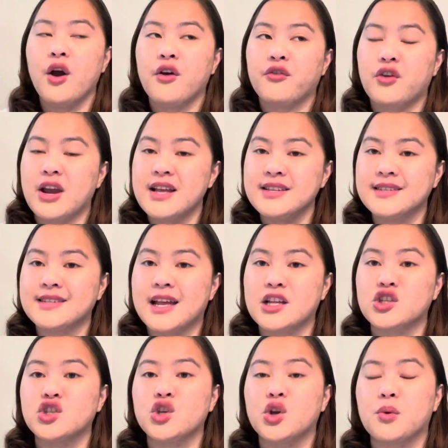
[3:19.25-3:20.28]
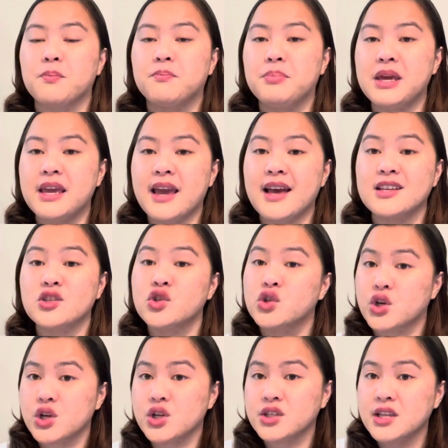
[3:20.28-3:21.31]
For instance, your BS
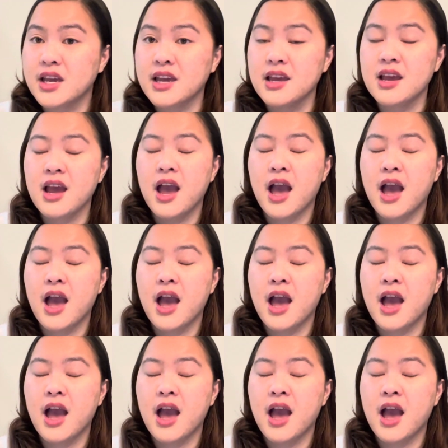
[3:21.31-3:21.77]
nursing.